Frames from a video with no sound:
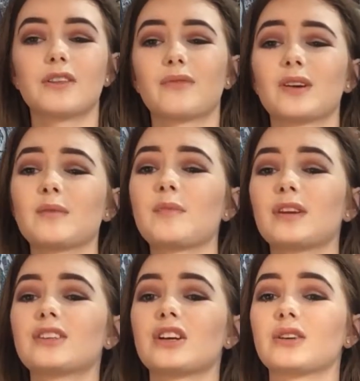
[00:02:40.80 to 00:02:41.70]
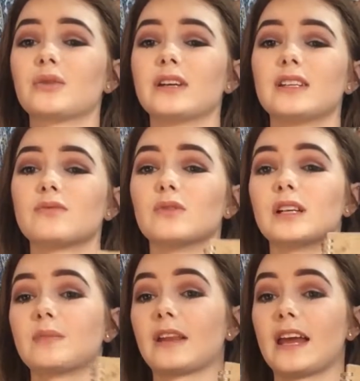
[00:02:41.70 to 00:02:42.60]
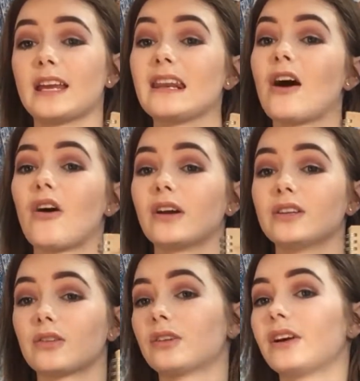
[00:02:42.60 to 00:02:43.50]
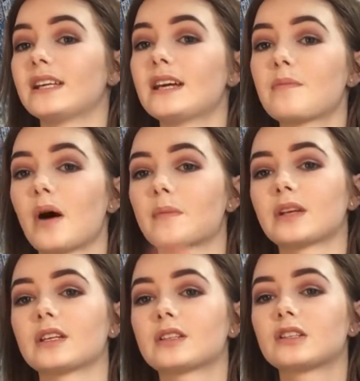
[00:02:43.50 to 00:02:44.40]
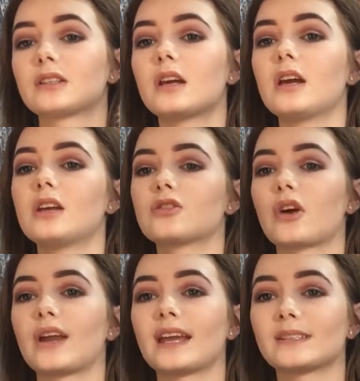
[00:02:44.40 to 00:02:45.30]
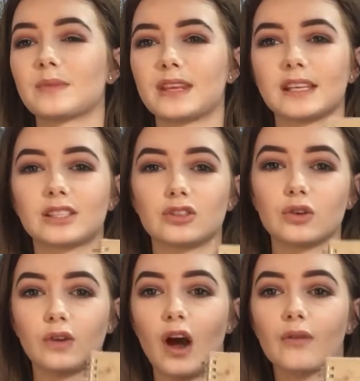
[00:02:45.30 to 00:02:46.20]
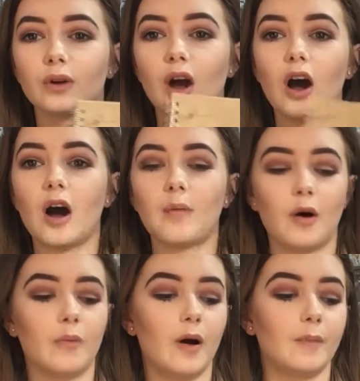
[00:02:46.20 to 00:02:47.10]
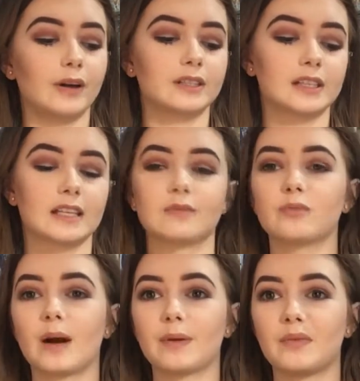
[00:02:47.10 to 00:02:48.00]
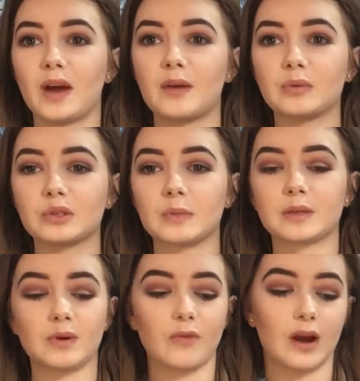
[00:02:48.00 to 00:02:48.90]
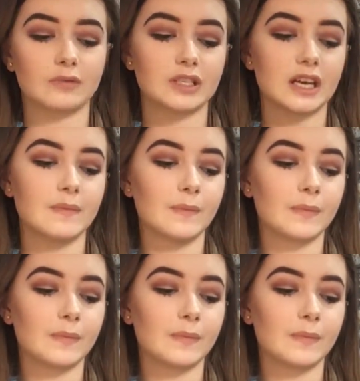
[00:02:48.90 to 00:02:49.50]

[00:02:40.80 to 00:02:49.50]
the front of my bullet journal is really plain. I don't like it, but I'm going to try and get some things to sort of cover it up. I might just get some wrapping paper or something to put around it.